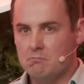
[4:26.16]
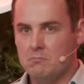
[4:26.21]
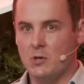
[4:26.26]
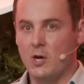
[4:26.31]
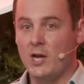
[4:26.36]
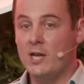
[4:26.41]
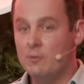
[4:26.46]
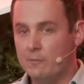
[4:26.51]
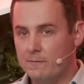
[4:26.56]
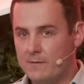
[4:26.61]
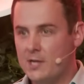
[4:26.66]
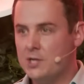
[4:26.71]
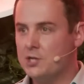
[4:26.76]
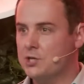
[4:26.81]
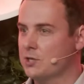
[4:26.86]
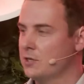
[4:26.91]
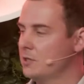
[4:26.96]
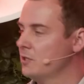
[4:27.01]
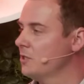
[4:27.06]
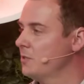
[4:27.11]

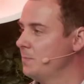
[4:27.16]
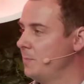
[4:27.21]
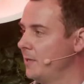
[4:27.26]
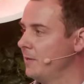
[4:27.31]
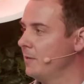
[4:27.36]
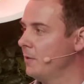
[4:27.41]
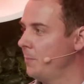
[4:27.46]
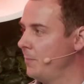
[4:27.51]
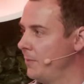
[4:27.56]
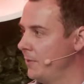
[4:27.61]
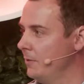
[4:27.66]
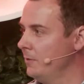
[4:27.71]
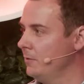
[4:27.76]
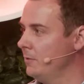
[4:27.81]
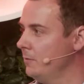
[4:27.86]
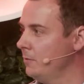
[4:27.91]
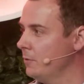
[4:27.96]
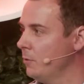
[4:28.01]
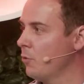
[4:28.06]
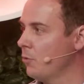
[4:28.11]
innovation has been the
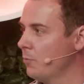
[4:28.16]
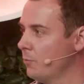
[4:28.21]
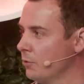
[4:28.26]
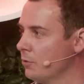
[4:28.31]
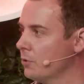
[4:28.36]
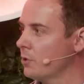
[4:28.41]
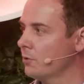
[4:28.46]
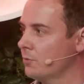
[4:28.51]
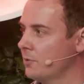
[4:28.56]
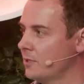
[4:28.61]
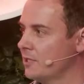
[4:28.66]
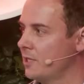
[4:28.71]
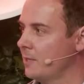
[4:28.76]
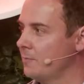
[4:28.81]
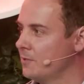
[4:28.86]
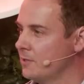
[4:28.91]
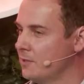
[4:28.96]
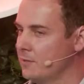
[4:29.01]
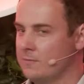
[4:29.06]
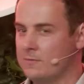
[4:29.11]
pill, hormonal
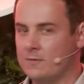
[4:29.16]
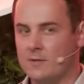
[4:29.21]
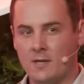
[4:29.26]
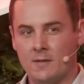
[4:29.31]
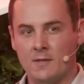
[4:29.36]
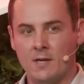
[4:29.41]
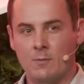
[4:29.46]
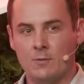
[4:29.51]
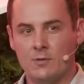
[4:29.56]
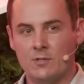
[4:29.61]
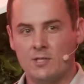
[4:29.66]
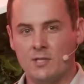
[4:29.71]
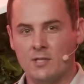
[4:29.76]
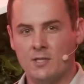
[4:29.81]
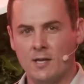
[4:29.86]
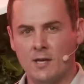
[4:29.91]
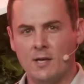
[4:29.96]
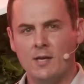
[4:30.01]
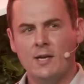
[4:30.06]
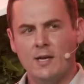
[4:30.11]
contraceptive, and that was in
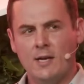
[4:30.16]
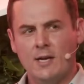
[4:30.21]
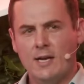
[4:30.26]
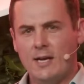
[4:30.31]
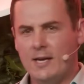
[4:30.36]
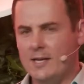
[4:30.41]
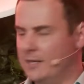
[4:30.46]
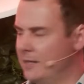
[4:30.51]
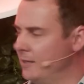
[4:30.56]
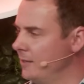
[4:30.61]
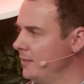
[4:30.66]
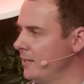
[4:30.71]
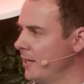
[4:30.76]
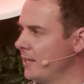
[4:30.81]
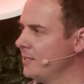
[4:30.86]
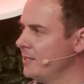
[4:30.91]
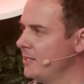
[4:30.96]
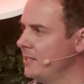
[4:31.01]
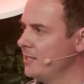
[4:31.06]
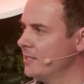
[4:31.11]
the
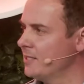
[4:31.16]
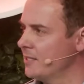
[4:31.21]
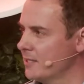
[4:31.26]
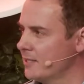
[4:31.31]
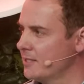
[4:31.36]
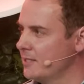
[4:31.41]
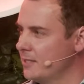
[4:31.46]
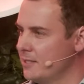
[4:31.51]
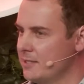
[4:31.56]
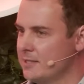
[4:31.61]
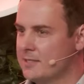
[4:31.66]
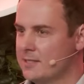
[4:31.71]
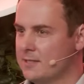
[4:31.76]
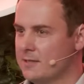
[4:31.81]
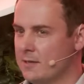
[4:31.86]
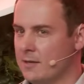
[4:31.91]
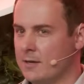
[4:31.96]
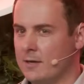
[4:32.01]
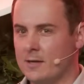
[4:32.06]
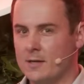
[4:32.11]

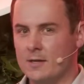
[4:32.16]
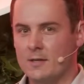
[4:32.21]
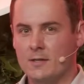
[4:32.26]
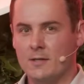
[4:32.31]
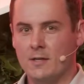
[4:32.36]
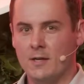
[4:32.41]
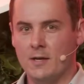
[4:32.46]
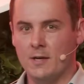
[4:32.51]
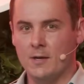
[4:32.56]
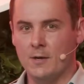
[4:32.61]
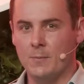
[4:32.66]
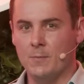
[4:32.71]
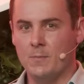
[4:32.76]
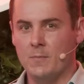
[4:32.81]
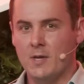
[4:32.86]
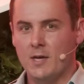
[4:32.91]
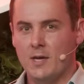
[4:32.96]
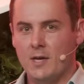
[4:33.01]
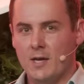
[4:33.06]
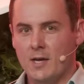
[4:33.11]
1960s. Right?
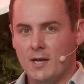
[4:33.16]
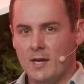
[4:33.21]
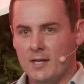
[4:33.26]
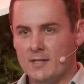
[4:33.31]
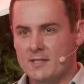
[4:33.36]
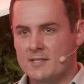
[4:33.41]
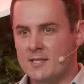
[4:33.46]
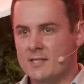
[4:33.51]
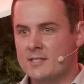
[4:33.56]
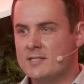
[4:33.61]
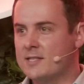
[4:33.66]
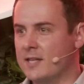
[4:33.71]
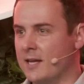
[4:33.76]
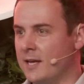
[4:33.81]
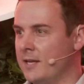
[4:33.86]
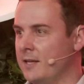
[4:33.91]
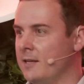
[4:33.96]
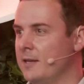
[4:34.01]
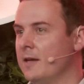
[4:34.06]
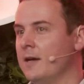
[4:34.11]
And since
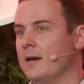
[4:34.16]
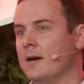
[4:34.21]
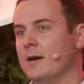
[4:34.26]
then,